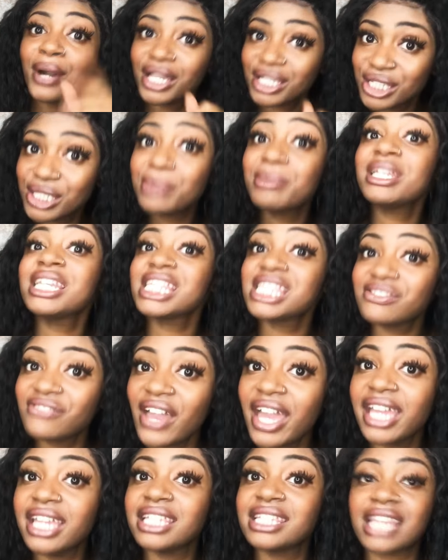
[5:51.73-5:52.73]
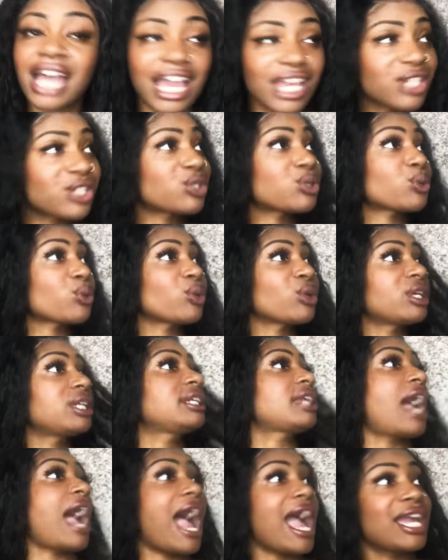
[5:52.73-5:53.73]
punch him in his face.
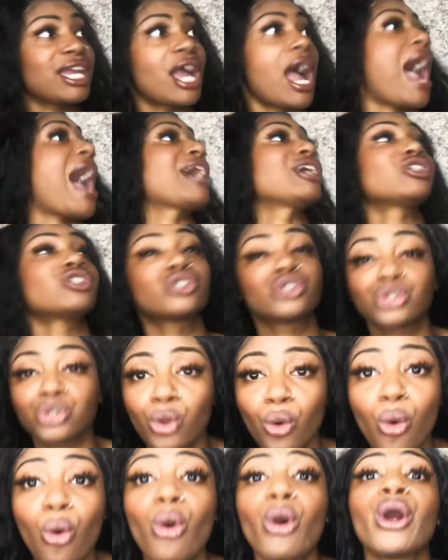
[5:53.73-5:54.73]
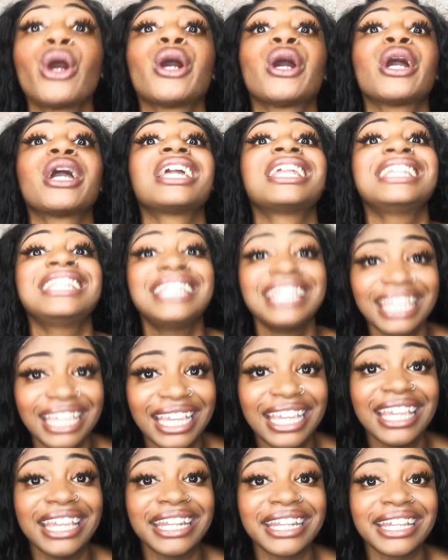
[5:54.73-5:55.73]
I sure
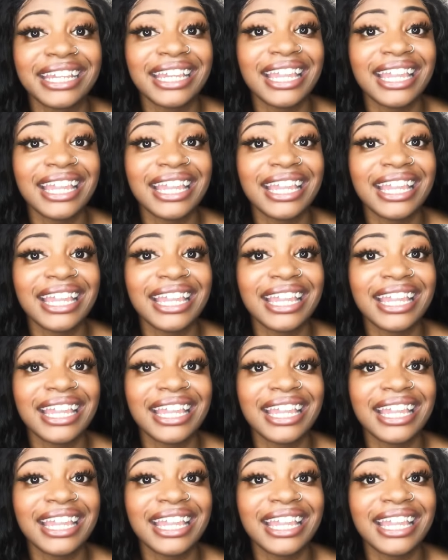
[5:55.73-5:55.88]
did.